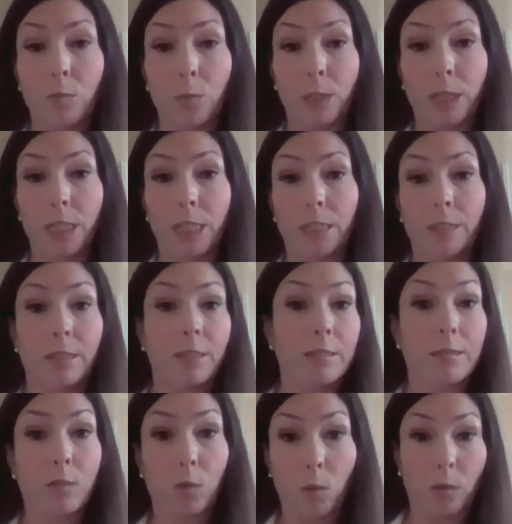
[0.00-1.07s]
we need
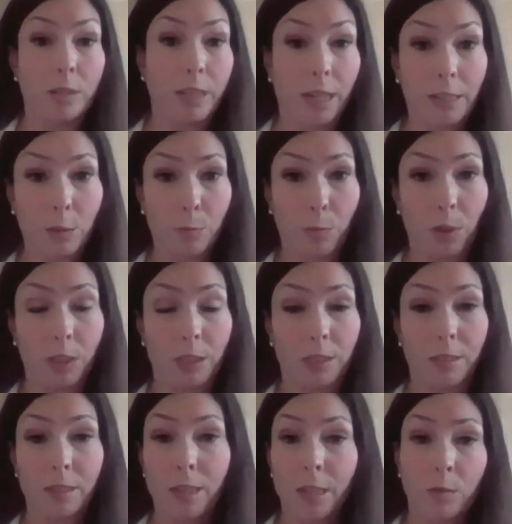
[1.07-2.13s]
all the other parts.